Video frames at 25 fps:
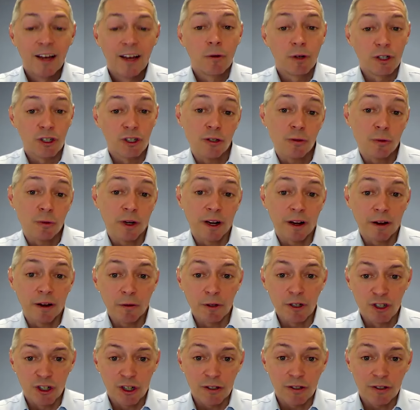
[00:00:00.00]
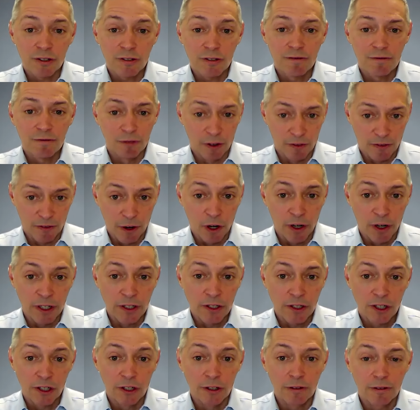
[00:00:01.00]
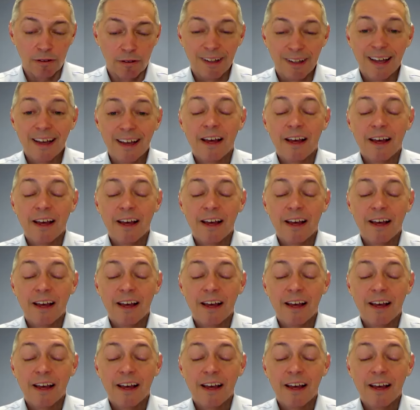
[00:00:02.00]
which is what I was just referring to.